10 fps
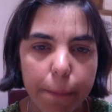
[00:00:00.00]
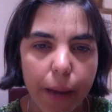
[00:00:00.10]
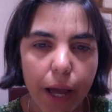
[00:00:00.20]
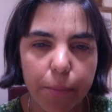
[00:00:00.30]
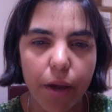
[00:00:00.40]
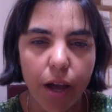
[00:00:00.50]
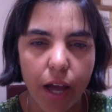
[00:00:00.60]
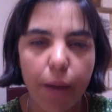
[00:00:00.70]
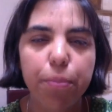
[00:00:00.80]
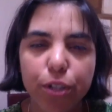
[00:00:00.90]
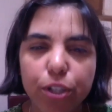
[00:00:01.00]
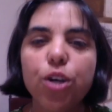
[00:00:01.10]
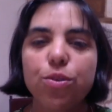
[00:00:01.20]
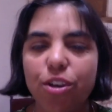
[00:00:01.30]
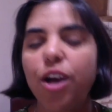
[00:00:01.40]

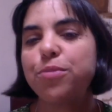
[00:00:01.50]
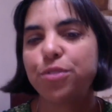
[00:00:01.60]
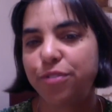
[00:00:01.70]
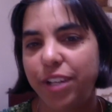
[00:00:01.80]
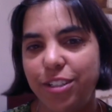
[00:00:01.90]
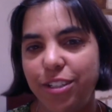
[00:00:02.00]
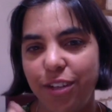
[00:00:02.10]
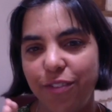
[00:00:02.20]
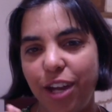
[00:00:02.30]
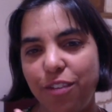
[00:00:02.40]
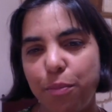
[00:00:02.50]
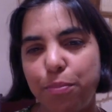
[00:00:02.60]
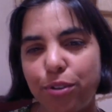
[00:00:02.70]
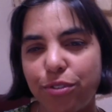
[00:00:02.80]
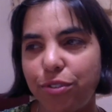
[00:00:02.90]
up-close observation, kind of a
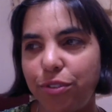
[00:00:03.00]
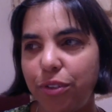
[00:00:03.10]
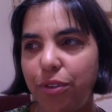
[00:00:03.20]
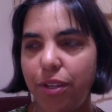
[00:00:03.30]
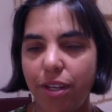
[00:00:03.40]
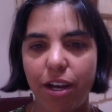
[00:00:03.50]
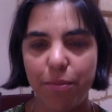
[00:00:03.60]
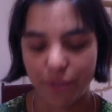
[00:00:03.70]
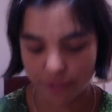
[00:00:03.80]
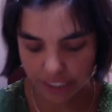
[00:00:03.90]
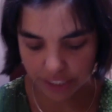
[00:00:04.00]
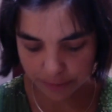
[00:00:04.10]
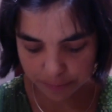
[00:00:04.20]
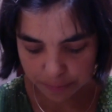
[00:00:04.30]
personal observation.